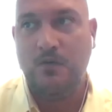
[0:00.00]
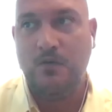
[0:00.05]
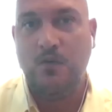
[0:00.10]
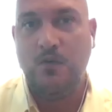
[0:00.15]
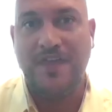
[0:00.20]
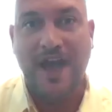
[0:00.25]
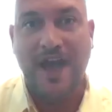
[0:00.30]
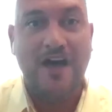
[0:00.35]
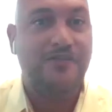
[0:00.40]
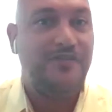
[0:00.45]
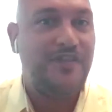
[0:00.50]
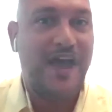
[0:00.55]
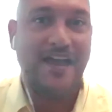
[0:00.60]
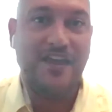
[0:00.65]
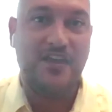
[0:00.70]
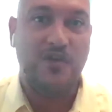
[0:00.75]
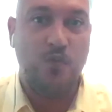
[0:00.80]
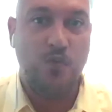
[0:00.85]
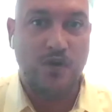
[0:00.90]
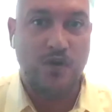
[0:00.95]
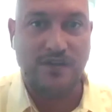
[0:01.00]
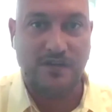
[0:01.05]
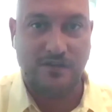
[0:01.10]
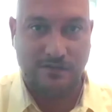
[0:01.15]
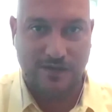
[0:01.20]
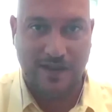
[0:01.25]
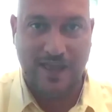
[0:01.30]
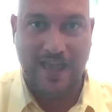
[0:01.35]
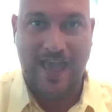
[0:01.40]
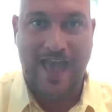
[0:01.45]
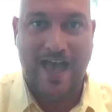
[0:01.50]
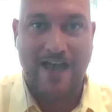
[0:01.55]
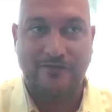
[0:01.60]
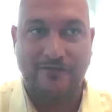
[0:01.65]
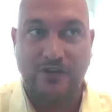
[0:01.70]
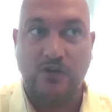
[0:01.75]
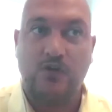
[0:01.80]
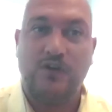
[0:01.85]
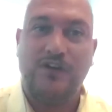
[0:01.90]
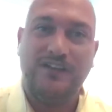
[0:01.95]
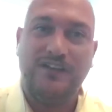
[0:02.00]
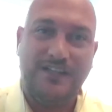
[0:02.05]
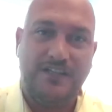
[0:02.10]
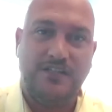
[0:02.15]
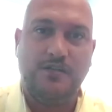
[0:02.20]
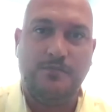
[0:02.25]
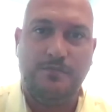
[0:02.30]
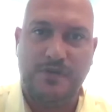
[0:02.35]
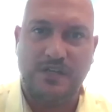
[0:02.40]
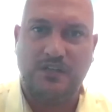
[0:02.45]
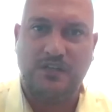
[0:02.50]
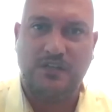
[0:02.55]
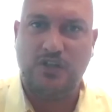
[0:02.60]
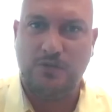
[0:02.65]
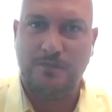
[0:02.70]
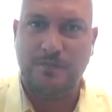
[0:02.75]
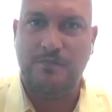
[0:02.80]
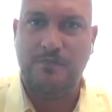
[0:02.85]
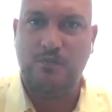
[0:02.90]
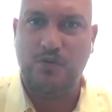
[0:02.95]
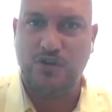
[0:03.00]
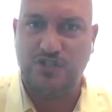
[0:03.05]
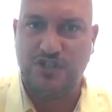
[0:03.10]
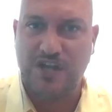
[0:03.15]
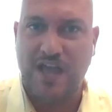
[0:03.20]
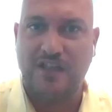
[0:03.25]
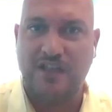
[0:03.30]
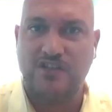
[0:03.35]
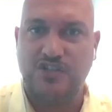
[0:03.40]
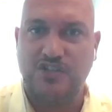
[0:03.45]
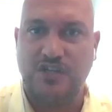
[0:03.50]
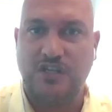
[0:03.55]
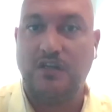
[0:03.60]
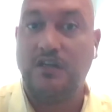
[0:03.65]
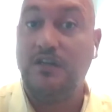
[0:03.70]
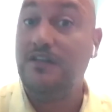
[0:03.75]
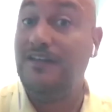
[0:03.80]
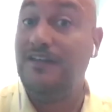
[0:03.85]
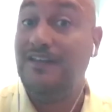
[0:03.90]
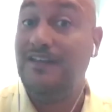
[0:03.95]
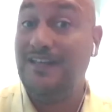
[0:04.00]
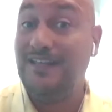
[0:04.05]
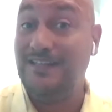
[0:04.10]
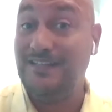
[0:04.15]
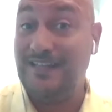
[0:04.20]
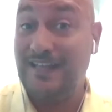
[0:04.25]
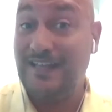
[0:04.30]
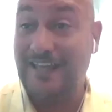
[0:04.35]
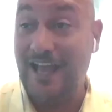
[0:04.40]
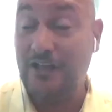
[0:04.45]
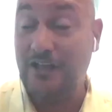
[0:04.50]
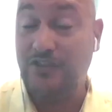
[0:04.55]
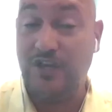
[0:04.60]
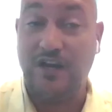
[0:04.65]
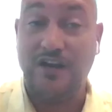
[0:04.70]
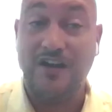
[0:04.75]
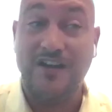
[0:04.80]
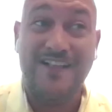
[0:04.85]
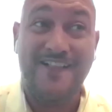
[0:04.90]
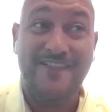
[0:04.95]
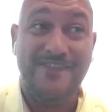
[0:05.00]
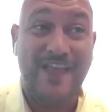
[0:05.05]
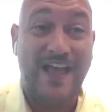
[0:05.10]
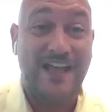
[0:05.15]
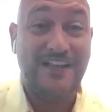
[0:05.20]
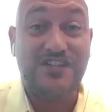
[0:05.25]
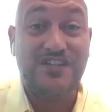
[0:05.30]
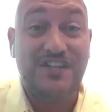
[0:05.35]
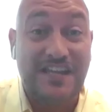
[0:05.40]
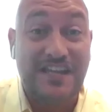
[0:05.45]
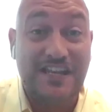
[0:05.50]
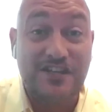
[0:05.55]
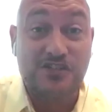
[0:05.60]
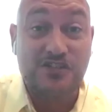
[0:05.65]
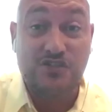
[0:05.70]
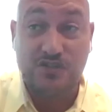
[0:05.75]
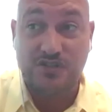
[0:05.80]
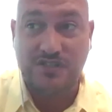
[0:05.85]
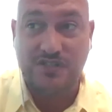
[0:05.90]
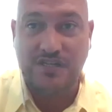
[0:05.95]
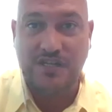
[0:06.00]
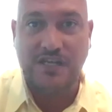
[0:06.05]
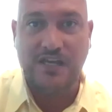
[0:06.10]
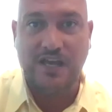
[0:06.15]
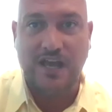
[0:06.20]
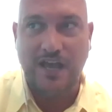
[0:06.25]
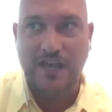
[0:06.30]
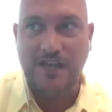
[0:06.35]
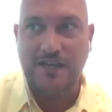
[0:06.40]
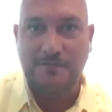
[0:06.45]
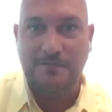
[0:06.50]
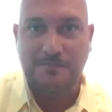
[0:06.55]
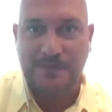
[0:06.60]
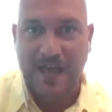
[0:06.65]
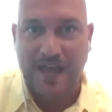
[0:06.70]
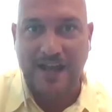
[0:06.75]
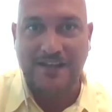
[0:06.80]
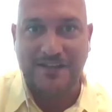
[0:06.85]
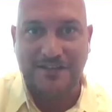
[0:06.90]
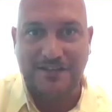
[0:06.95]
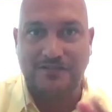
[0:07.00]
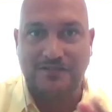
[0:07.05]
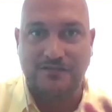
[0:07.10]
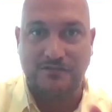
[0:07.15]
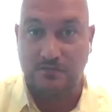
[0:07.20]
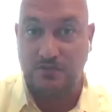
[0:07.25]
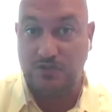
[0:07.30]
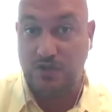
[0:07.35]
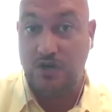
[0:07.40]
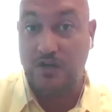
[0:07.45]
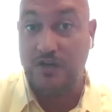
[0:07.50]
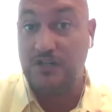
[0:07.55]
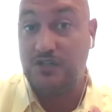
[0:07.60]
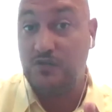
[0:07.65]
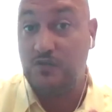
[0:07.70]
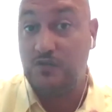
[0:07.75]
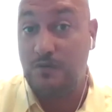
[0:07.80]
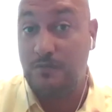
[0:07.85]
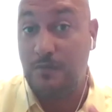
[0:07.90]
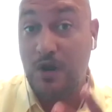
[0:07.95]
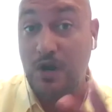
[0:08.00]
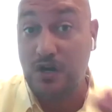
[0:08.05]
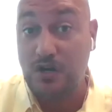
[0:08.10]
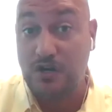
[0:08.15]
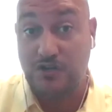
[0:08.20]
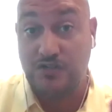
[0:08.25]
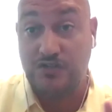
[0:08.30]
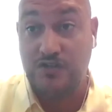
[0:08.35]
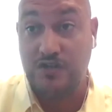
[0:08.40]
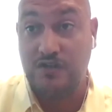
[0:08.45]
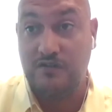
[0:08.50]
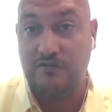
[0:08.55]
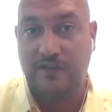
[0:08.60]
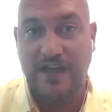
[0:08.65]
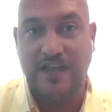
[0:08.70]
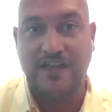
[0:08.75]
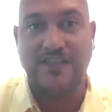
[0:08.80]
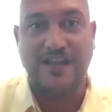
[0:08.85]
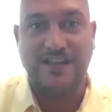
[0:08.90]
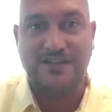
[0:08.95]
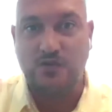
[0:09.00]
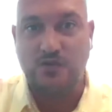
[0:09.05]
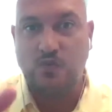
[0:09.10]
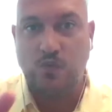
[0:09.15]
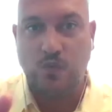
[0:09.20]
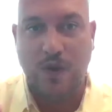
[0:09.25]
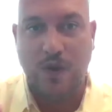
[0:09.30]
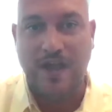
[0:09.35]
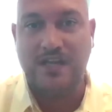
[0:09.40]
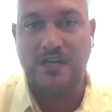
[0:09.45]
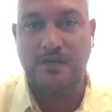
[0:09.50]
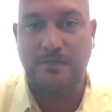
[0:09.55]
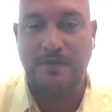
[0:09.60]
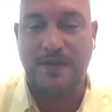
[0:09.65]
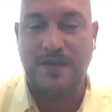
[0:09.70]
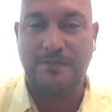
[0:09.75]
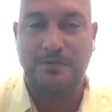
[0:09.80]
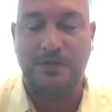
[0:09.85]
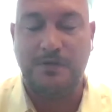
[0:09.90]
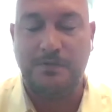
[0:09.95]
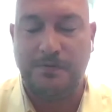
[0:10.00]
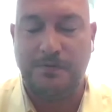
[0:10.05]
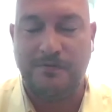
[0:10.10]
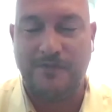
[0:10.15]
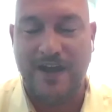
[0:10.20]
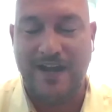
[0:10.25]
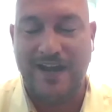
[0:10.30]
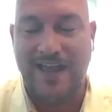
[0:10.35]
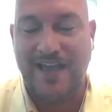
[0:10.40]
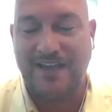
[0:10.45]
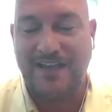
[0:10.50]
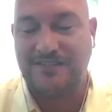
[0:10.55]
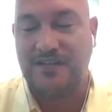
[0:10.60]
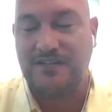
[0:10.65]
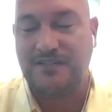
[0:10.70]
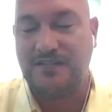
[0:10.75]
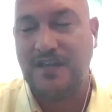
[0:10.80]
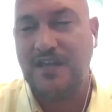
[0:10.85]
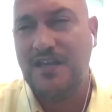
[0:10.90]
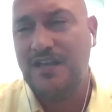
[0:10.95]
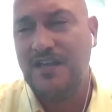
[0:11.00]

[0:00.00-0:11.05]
Without that, you wouldn't have it, or at least it'd be a little bit more challenging to get there. That's an interesting item that has started to emerge of, hey, that's a way to be able to provide access.